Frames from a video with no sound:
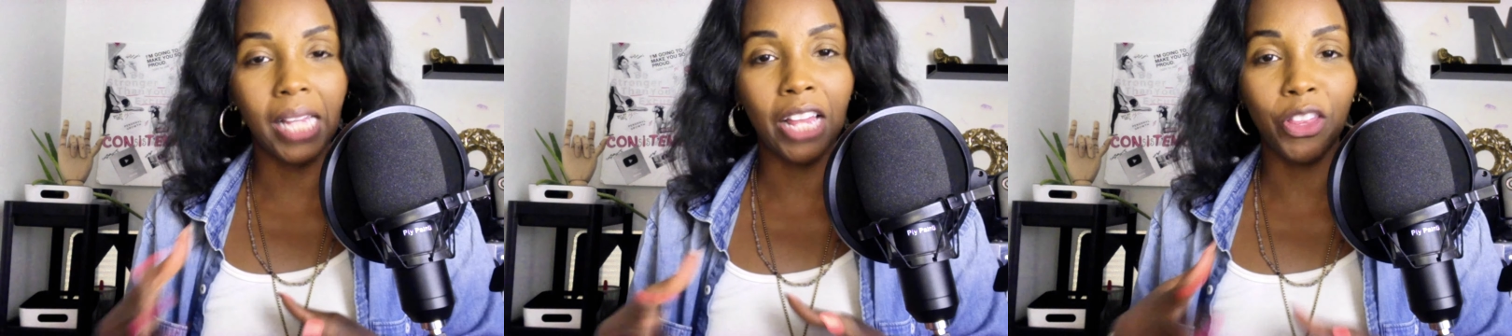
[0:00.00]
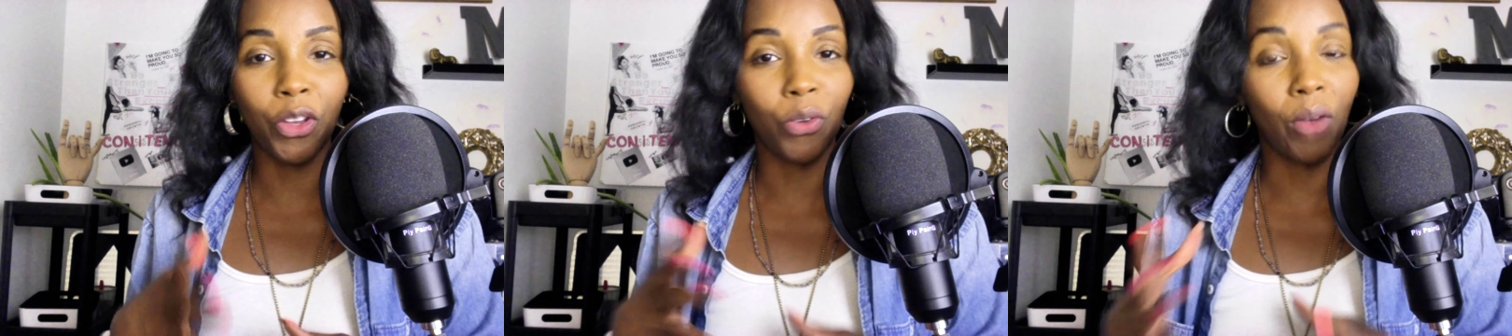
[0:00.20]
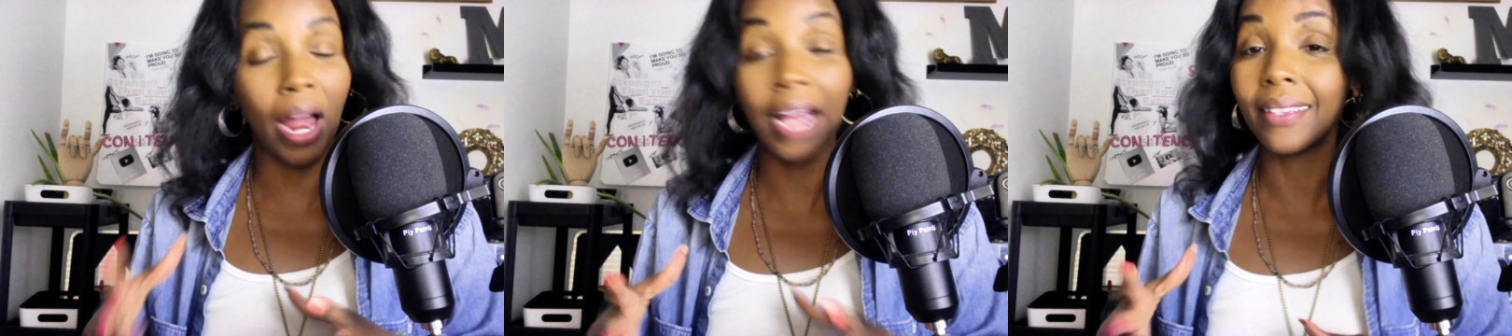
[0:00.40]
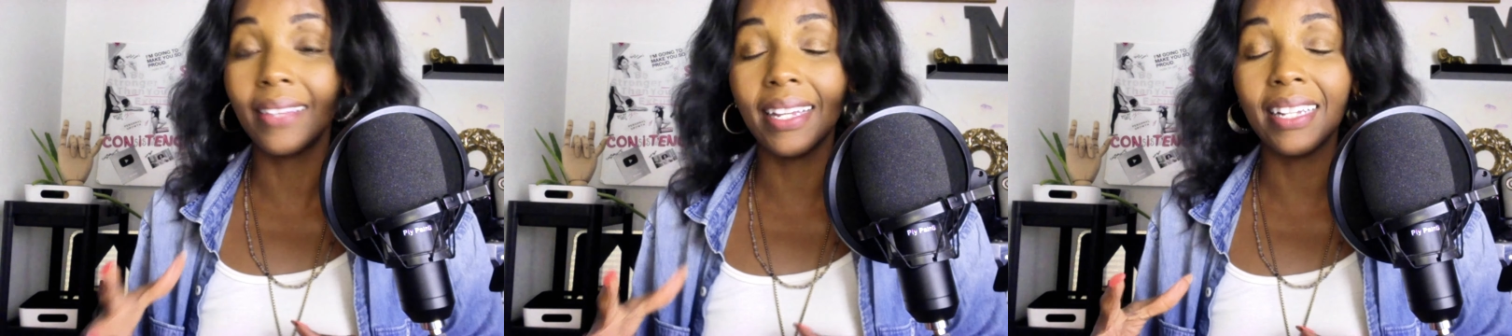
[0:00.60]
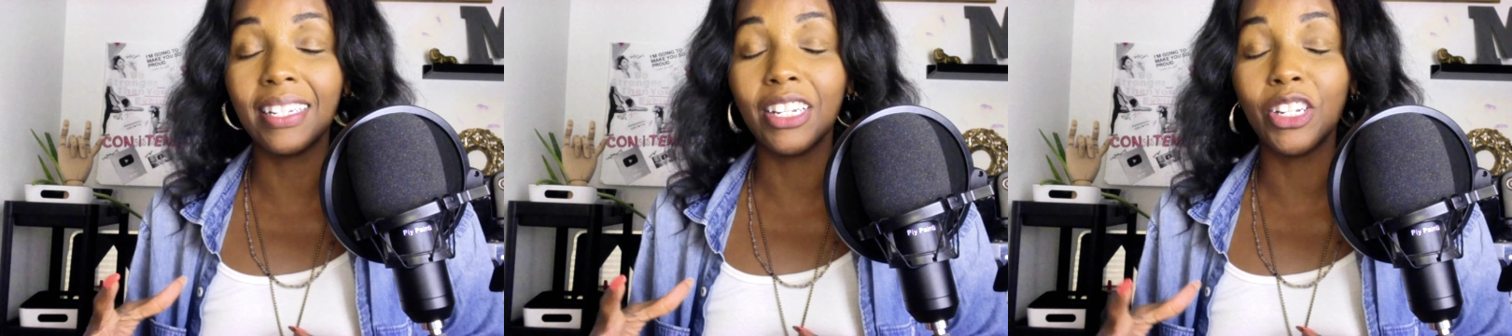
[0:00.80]
the right
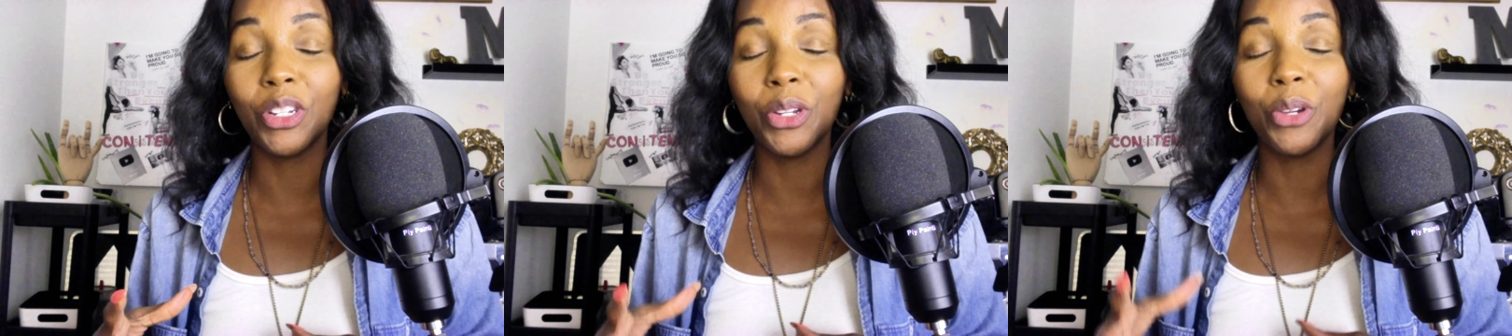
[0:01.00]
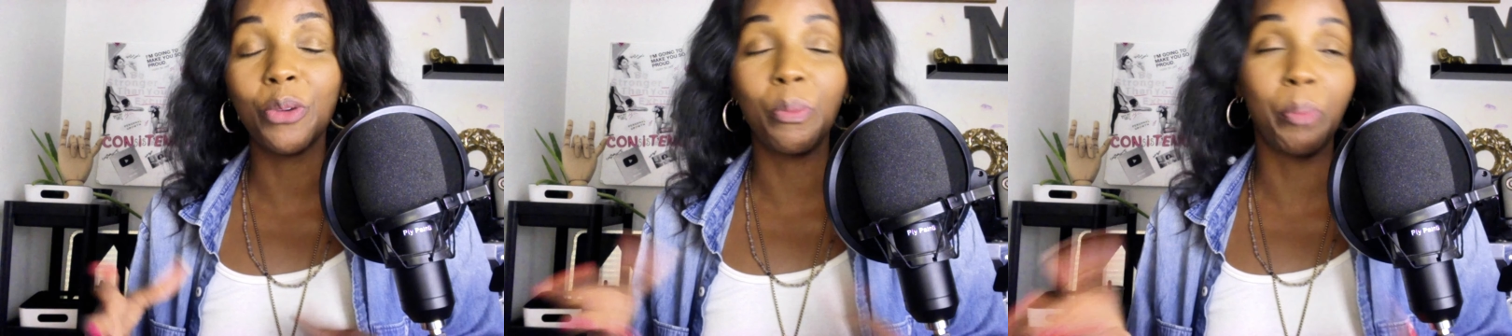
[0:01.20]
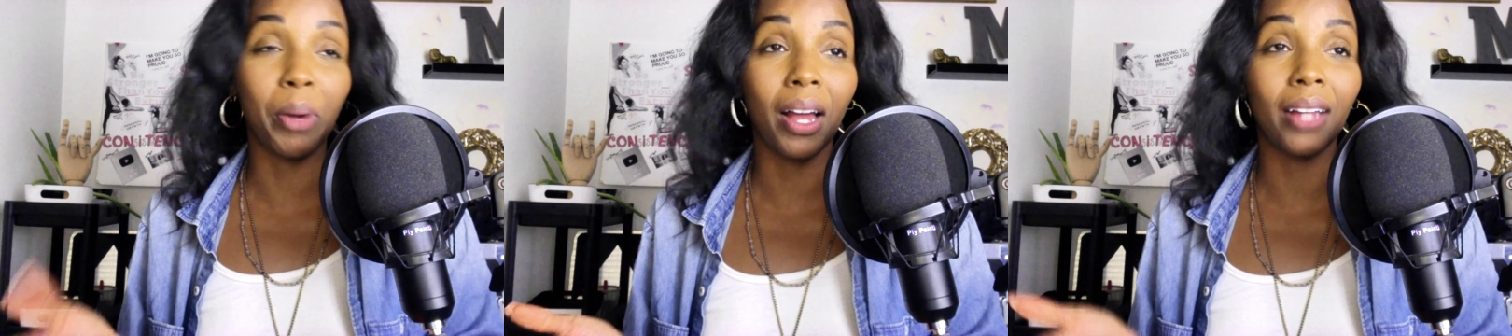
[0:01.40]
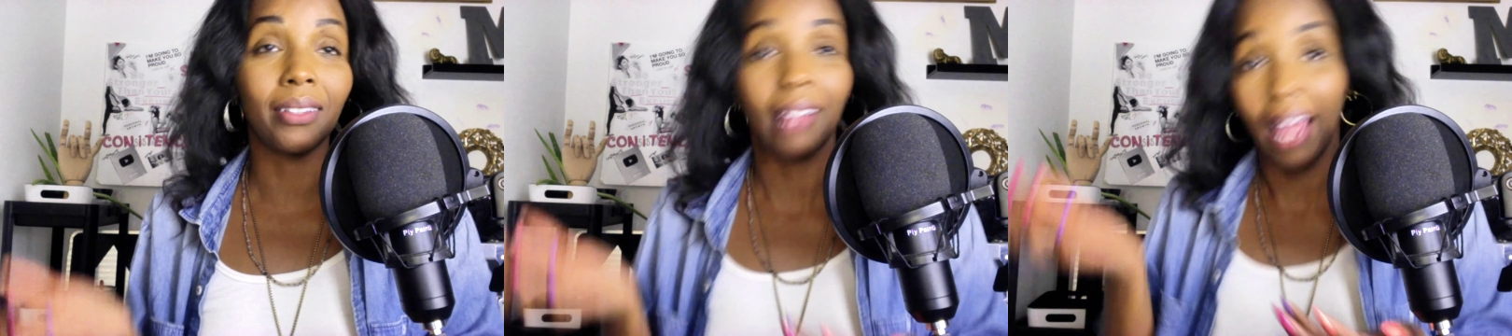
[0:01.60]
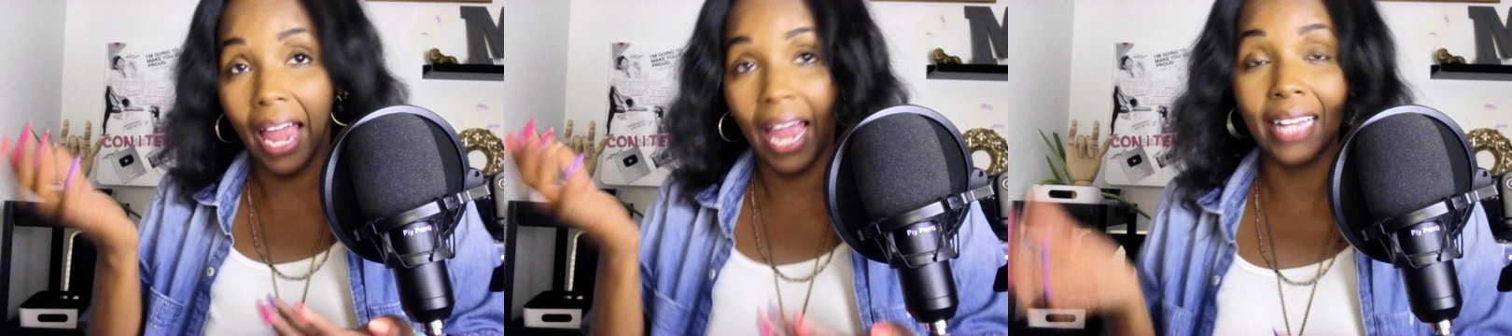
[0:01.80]
thing to do, but
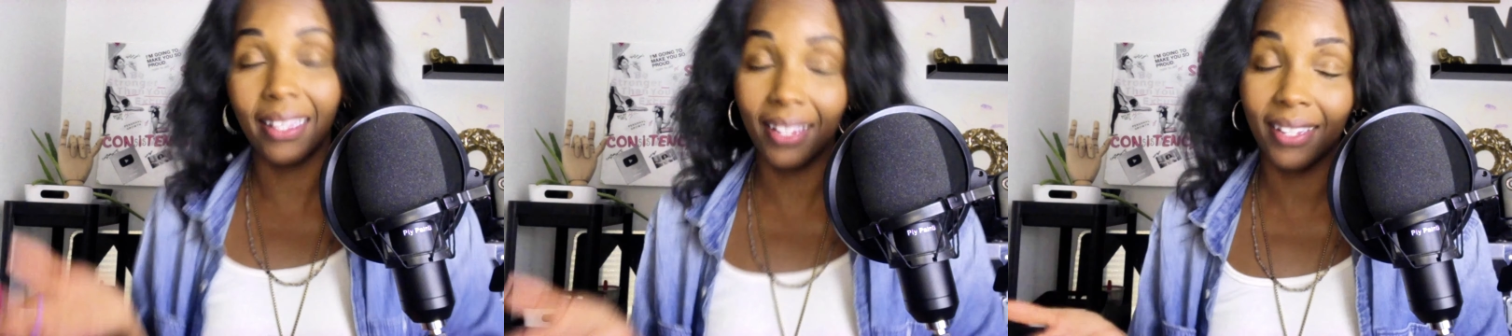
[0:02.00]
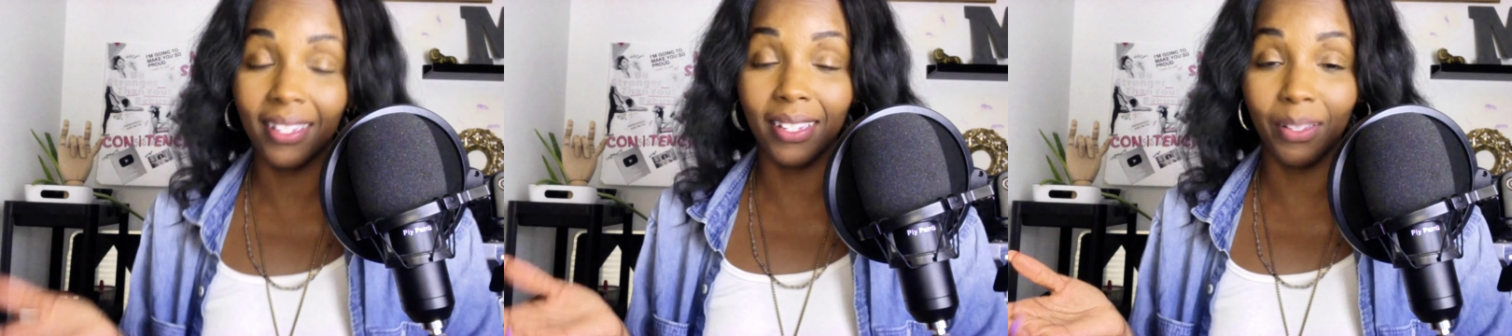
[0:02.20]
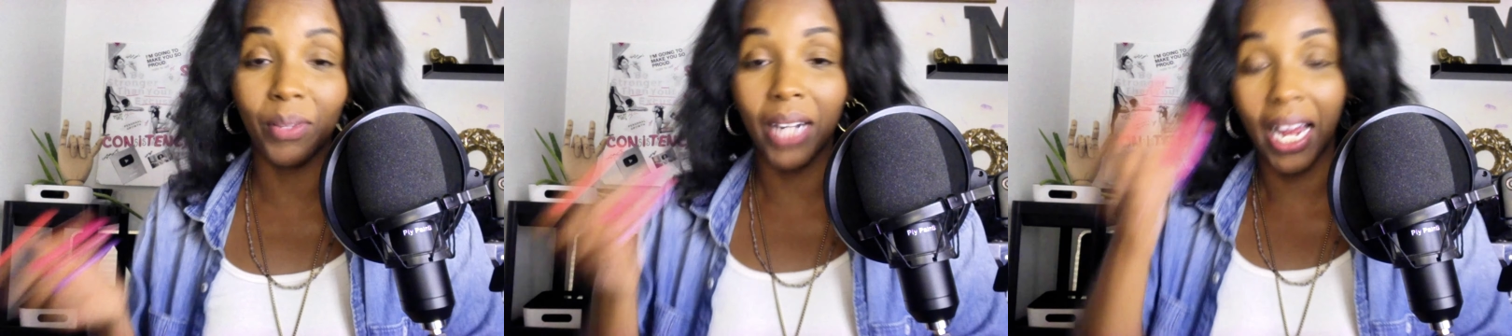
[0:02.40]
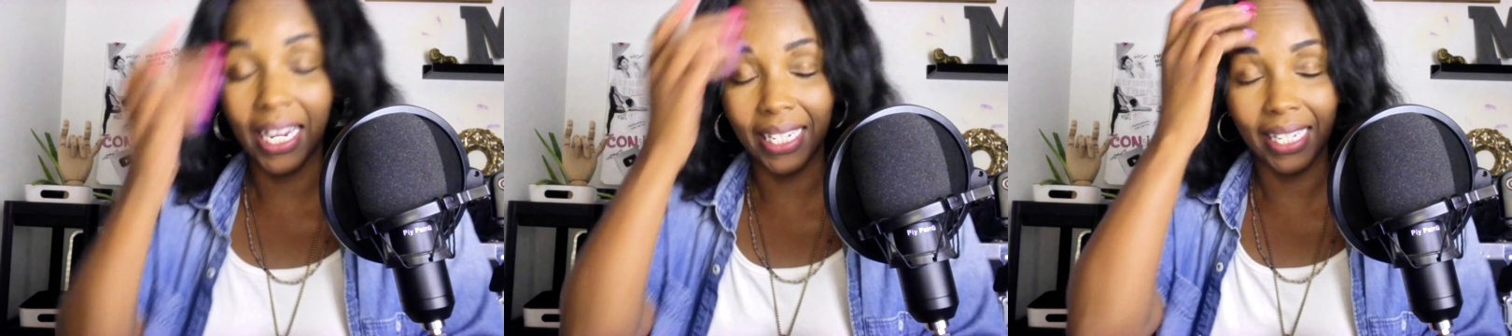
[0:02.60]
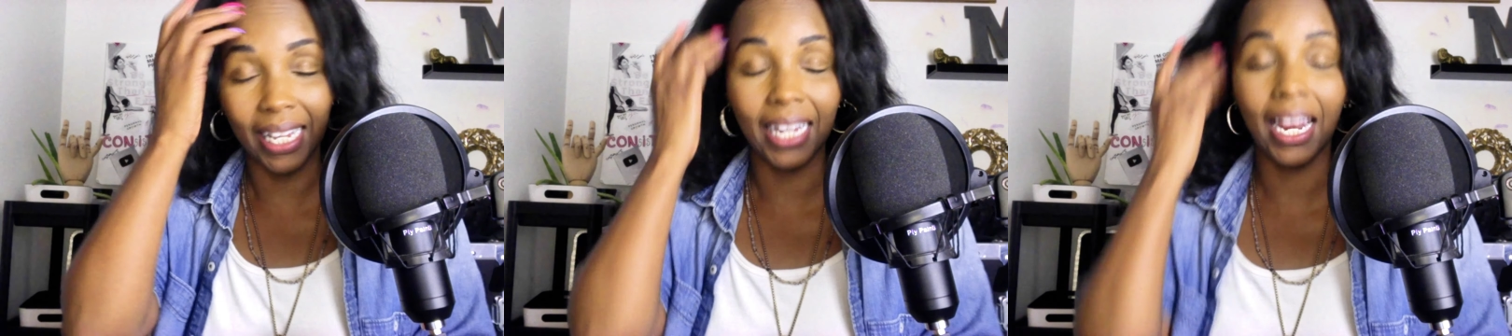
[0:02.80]
hey, this is what I
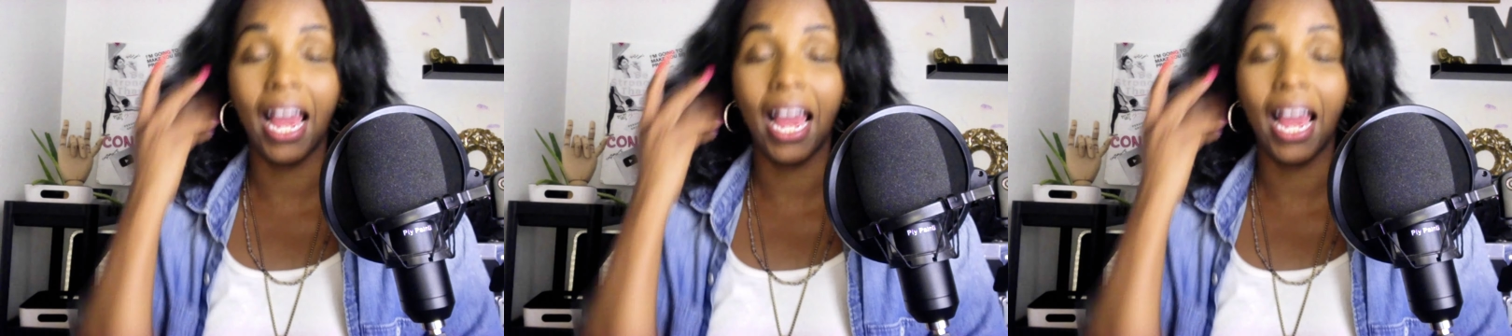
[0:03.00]
did.